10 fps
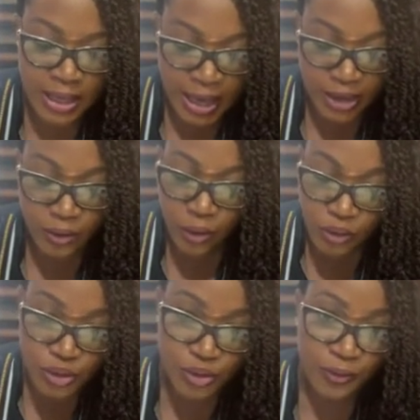And
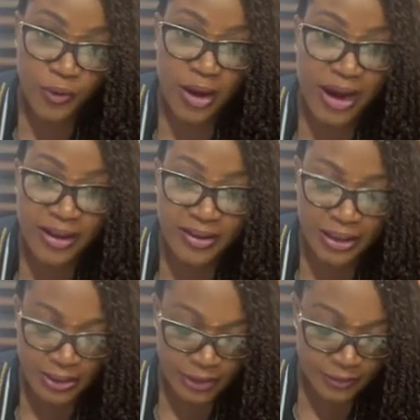also for
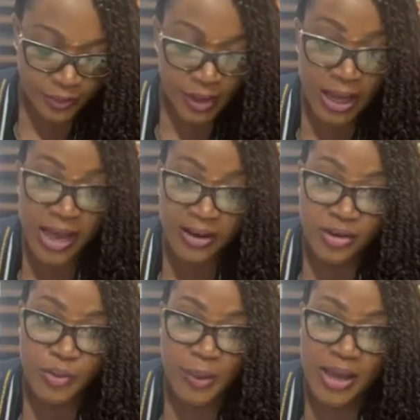Ireland
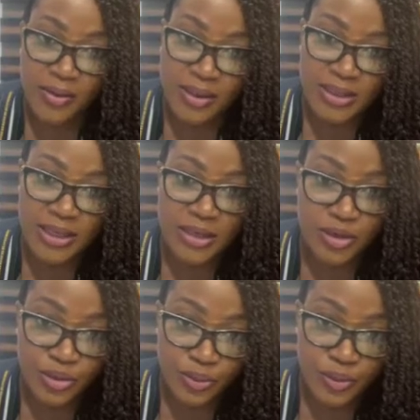will be calculated in
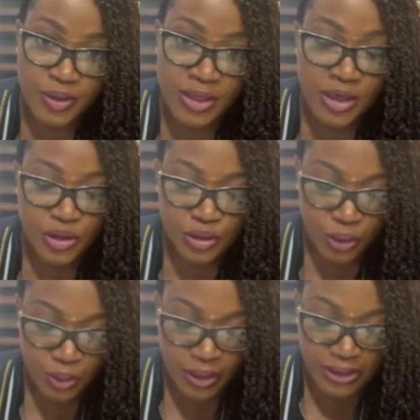euros,
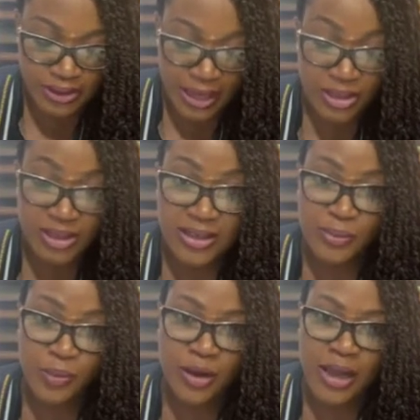so it's actually
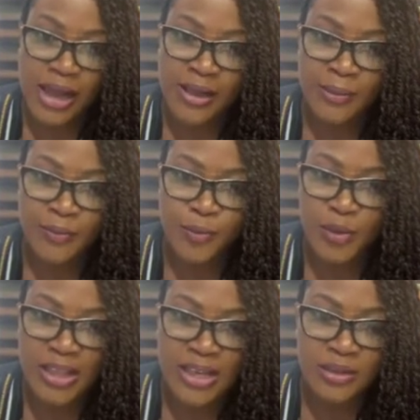
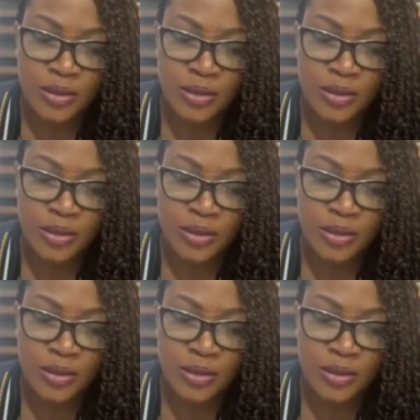within